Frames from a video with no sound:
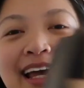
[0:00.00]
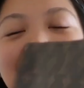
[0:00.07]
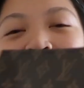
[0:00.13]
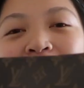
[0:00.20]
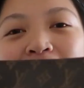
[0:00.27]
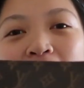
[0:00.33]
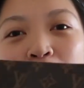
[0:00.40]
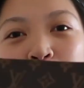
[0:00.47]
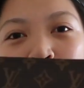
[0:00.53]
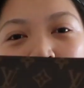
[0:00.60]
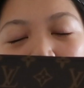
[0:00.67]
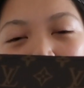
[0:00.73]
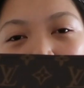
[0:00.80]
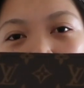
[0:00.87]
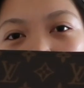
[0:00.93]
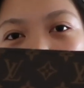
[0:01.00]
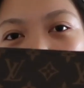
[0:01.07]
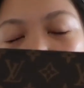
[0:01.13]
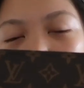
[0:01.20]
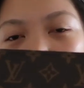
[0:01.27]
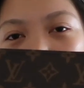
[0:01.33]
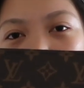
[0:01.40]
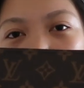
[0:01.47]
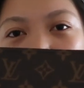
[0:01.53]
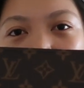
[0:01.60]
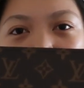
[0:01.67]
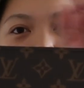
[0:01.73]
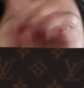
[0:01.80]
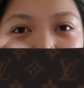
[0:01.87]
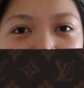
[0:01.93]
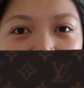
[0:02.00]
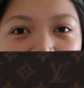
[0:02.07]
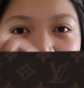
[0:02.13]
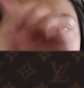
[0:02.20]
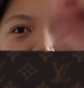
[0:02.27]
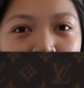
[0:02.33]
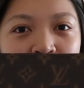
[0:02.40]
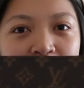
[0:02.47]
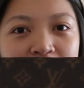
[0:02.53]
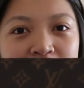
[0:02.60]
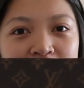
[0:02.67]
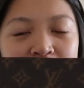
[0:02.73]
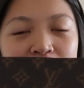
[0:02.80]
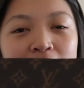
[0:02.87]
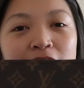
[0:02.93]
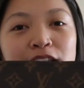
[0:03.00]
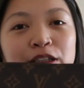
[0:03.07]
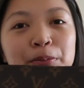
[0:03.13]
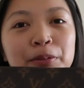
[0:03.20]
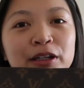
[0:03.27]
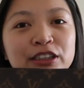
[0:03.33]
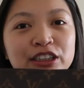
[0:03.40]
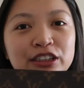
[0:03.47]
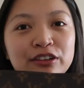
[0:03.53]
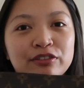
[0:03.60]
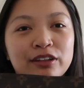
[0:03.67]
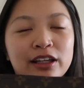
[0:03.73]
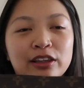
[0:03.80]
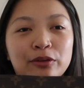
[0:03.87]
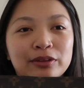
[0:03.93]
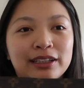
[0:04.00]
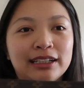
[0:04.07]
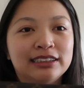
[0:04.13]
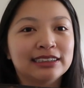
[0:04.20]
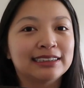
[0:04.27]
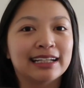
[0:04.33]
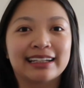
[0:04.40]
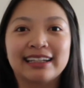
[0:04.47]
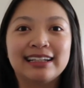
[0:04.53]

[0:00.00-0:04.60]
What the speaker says: And I will insert somewhere here the picture of like the one that just like